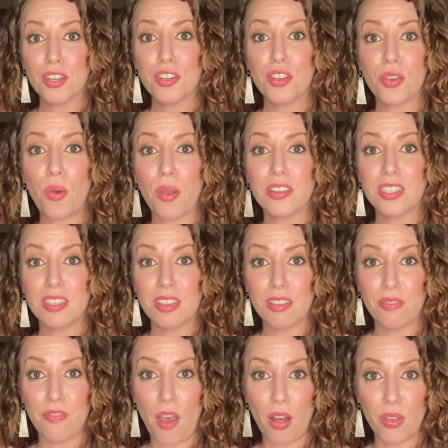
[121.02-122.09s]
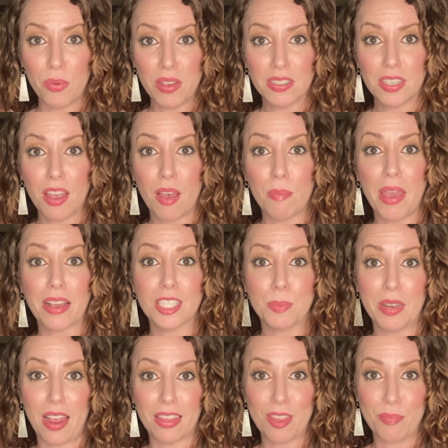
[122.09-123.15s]
you're going to need the following to help
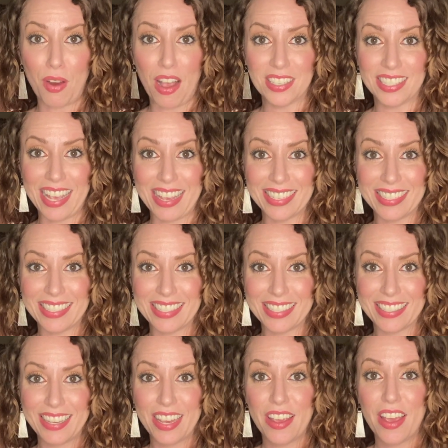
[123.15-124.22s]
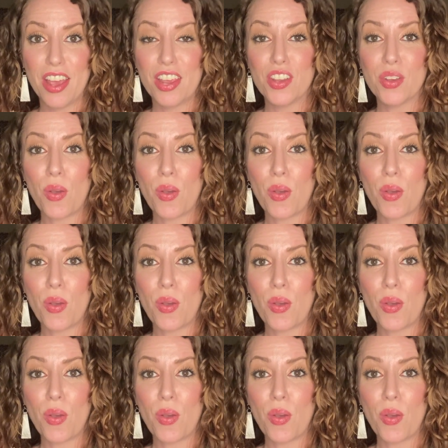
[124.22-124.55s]
expedite the process. You're